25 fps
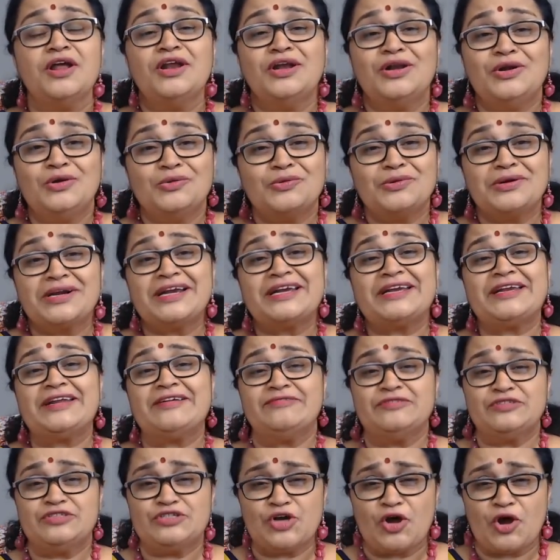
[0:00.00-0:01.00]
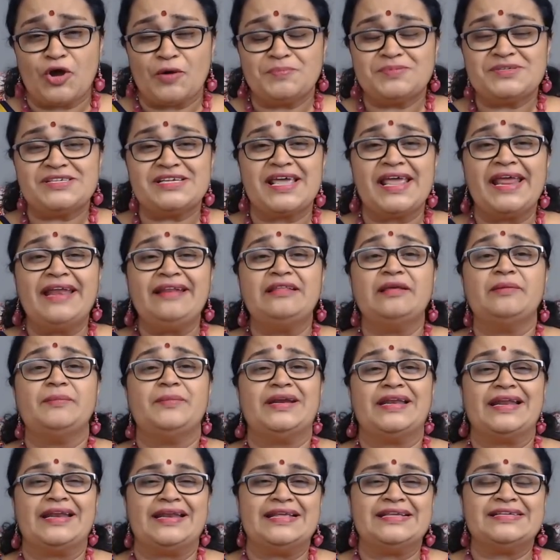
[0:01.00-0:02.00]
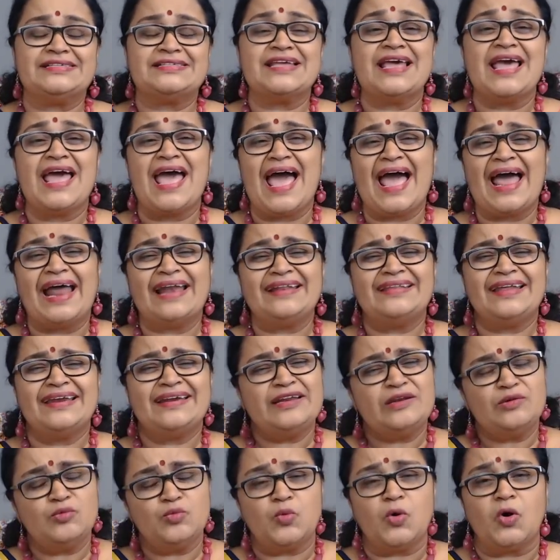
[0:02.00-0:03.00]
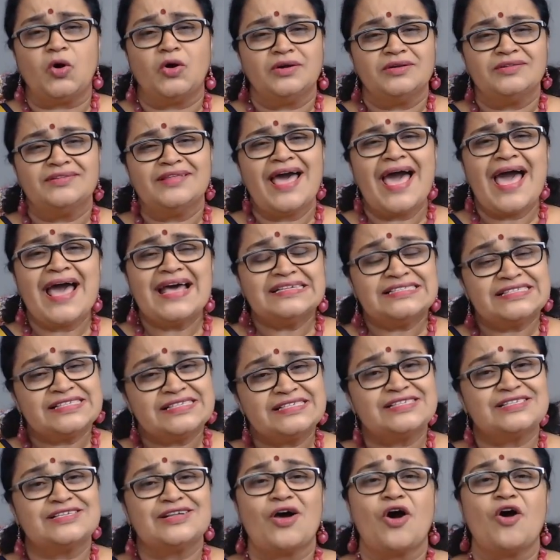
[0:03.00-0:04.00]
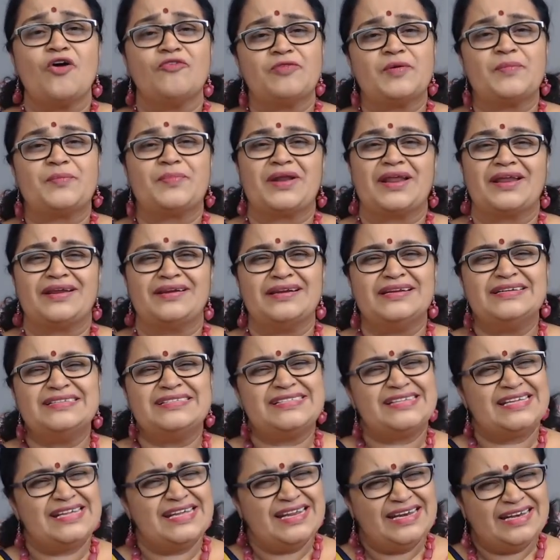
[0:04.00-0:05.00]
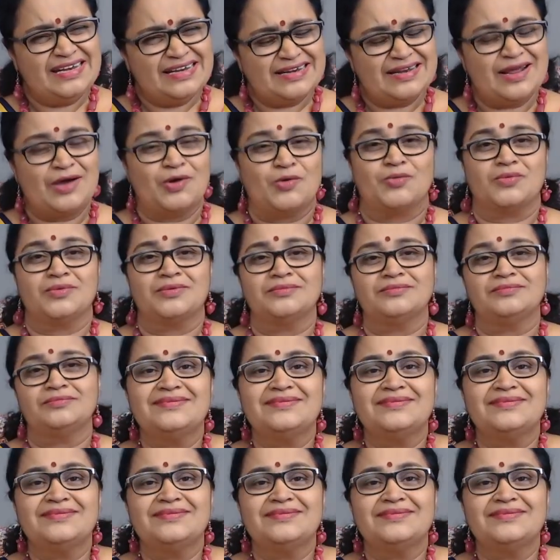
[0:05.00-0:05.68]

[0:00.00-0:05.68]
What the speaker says: lucrative jobs in the Middle East and they didn't want the hassles of a pregnancy now.